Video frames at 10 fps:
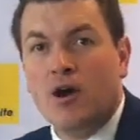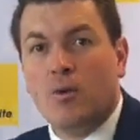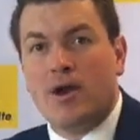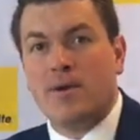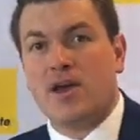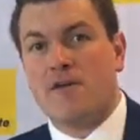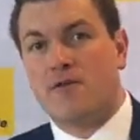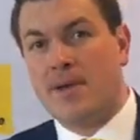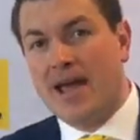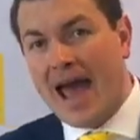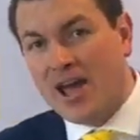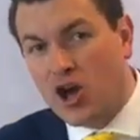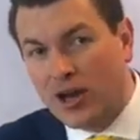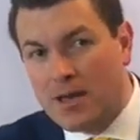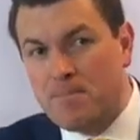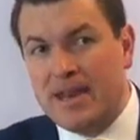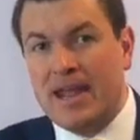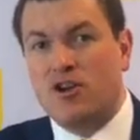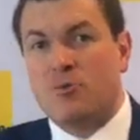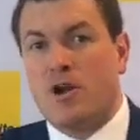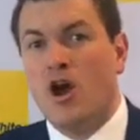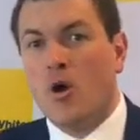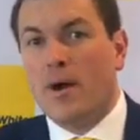Where do we go from here? A earlier bid increment.